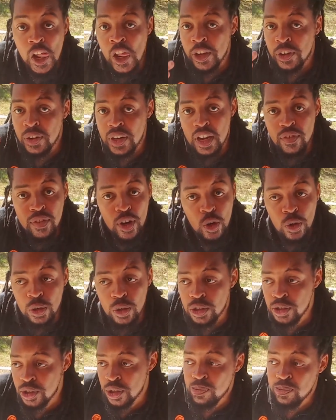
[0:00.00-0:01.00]
You never go
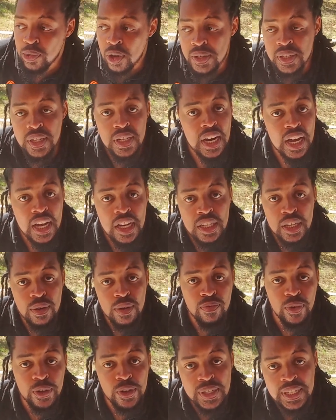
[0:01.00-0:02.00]
to your boss and ask him
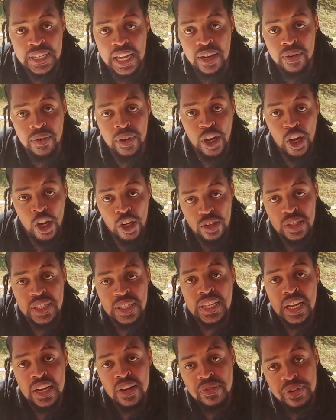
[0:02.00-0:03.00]
for your salary. Your
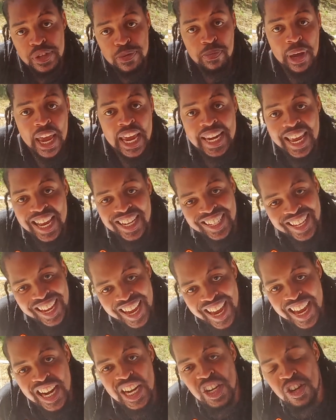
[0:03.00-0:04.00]
salary is paid at the
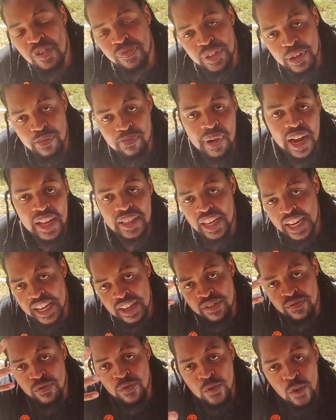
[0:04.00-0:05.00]
end of the month
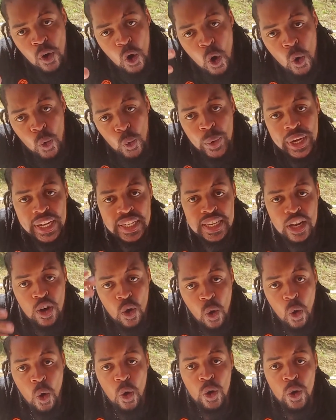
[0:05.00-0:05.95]
in 4 weeks. And all